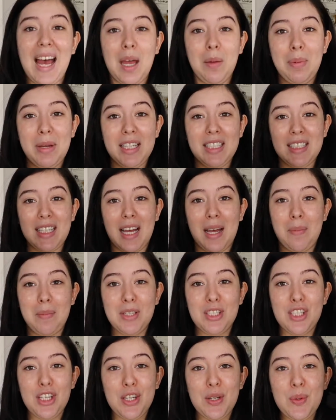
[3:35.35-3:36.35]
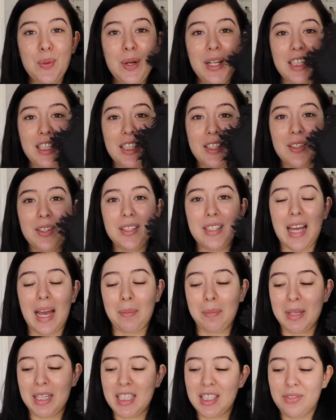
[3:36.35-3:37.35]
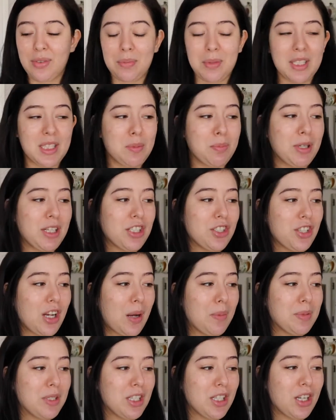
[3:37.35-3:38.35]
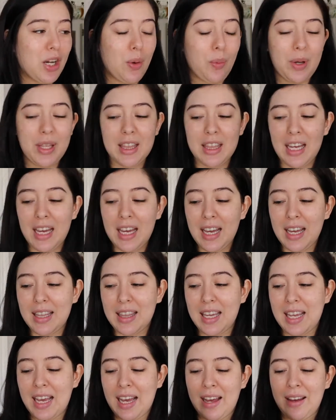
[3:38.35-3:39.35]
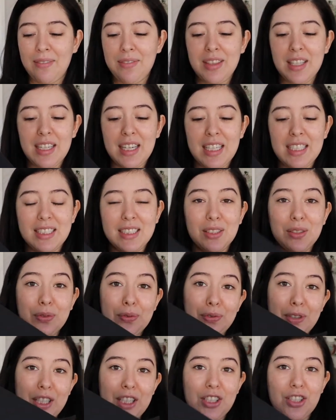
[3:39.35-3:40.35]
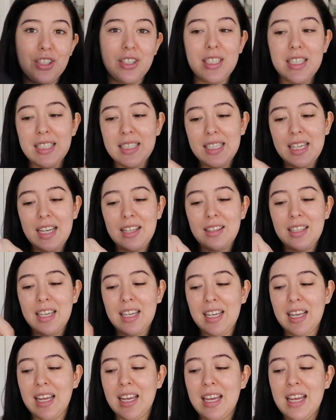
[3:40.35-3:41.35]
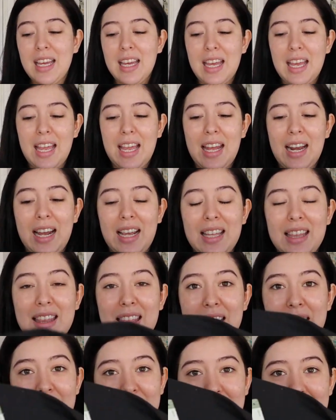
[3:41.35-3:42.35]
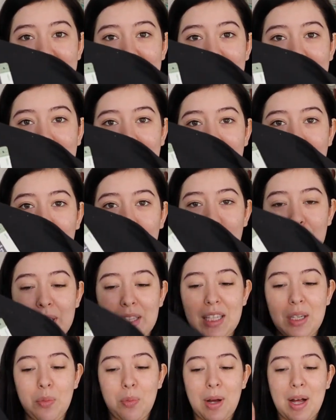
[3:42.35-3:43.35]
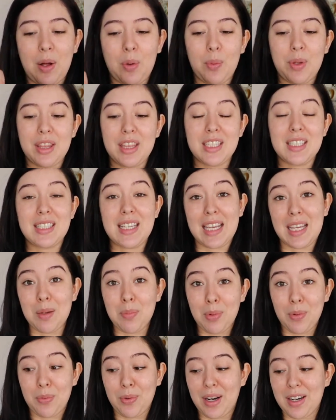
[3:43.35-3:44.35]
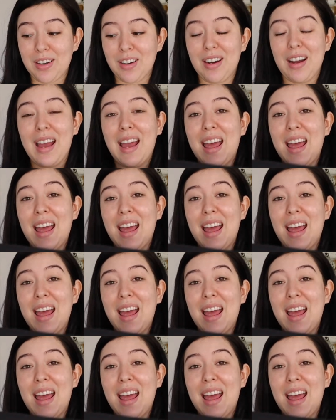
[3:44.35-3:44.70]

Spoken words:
I picked up 2 little napkins from the spring shop to go with that. They have the nice little fringe detailing, and I think this is gonna go really well with the table runner.